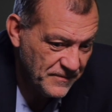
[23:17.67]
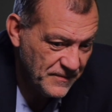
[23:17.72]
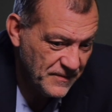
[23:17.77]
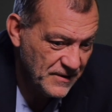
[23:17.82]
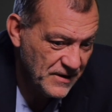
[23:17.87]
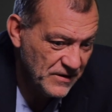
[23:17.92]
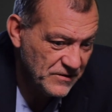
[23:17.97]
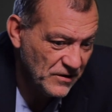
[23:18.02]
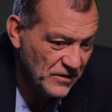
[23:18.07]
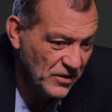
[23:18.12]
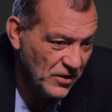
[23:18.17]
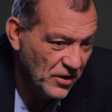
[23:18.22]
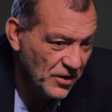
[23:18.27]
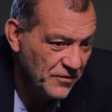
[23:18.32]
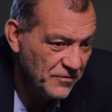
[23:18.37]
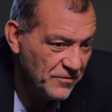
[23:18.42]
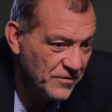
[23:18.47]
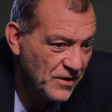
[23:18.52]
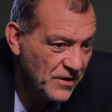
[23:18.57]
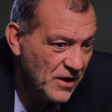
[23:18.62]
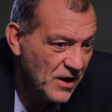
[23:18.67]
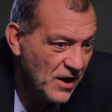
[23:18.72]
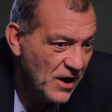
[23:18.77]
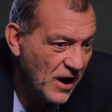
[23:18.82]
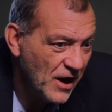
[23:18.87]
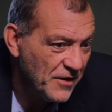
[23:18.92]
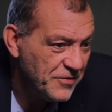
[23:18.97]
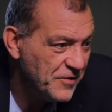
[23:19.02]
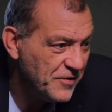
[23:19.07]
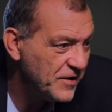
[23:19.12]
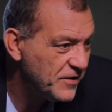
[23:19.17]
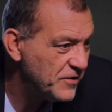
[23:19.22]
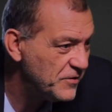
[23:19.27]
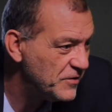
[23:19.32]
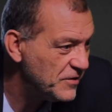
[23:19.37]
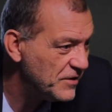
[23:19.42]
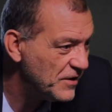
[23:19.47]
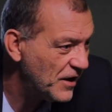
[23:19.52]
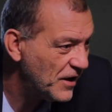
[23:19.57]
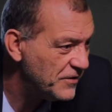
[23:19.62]
there's a lot of. I
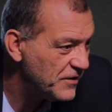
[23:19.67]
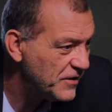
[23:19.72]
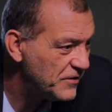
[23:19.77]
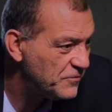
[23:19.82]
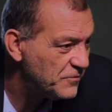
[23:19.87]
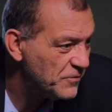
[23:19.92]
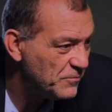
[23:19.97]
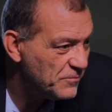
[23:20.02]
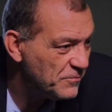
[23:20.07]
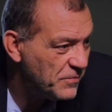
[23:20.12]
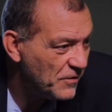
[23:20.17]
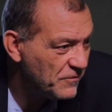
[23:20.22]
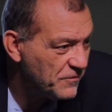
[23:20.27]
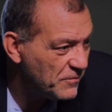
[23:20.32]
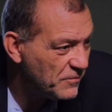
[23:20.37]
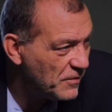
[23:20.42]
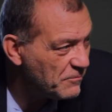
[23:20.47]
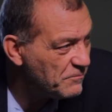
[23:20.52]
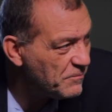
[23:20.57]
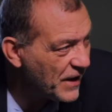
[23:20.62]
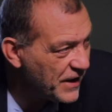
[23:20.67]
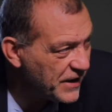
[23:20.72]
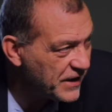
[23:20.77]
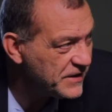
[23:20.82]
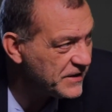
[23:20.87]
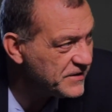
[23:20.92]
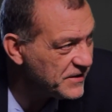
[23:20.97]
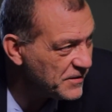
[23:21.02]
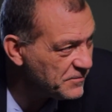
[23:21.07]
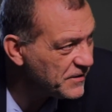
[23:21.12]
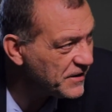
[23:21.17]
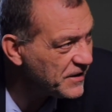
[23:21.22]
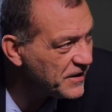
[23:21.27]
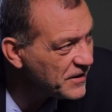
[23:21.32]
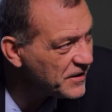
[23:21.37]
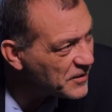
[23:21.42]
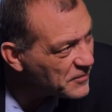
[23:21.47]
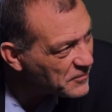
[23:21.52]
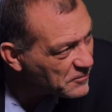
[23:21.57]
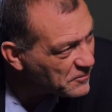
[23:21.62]
think from a betting
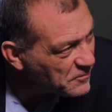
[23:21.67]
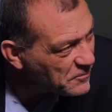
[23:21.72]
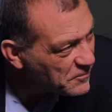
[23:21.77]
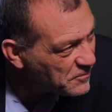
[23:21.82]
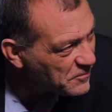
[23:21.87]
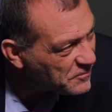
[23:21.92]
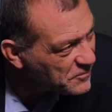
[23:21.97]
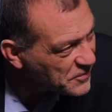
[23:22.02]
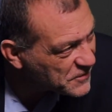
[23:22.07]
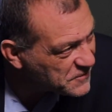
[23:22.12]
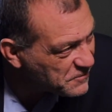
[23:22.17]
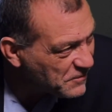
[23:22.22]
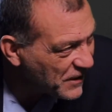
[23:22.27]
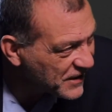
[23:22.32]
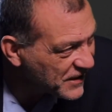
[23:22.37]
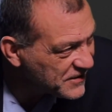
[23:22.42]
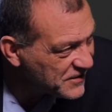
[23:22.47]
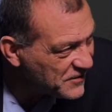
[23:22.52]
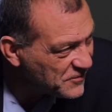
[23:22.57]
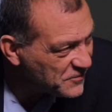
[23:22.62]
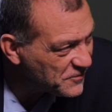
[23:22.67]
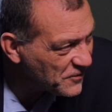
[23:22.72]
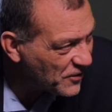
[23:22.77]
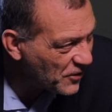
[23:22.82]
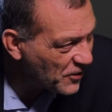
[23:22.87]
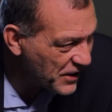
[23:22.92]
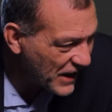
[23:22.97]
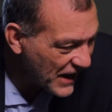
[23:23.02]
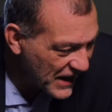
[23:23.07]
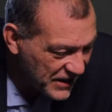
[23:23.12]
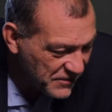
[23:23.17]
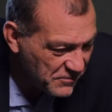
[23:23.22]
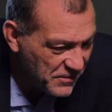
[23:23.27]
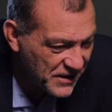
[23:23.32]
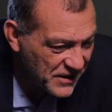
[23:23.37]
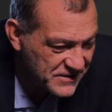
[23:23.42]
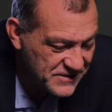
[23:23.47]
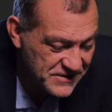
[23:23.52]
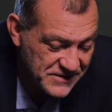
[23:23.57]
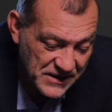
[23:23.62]
tipping perspective on any
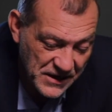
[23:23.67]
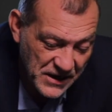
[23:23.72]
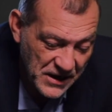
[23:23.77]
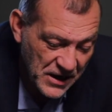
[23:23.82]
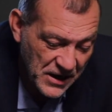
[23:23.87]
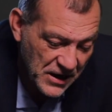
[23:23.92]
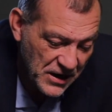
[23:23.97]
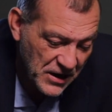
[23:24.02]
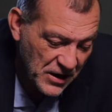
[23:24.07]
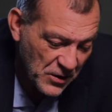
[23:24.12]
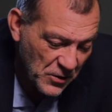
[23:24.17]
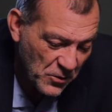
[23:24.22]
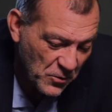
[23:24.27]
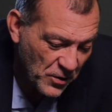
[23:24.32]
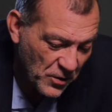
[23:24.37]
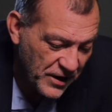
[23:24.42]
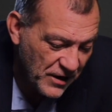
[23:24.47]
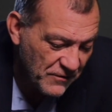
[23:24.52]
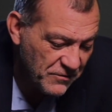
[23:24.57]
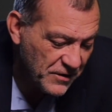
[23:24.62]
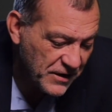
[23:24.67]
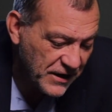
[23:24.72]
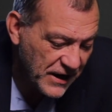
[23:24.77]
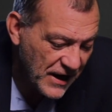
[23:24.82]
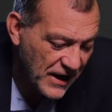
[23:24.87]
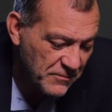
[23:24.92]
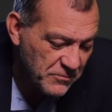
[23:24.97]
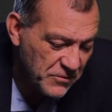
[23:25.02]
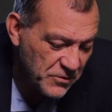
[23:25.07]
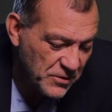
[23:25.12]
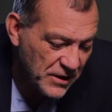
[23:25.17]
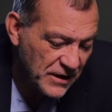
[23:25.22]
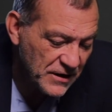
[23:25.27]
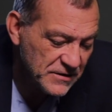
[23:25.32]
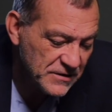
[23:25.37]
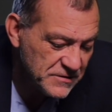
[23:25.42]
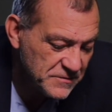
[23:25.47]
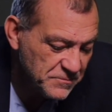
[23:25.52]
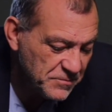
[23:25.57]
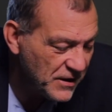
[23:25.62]
bets, whatever game New
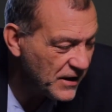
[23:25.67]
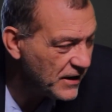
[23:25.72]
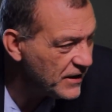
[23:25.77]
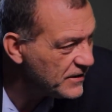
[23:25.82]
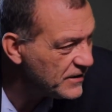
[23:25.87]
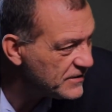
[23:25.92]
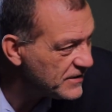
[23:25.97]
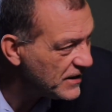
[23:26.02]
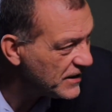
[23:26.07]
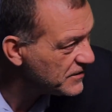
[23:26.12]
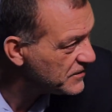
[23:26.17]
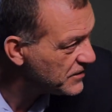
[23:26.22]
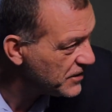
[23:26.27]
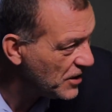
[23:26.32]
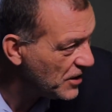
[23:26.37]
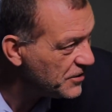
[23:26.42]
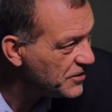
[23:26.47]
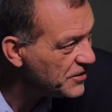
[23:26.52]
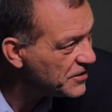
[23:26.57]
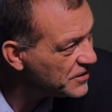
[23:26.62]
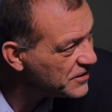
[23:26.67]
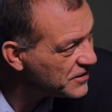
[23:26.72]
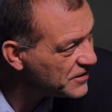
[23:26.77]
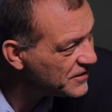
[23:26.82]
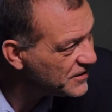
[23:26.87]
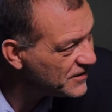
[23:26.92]
England's playing, take the under.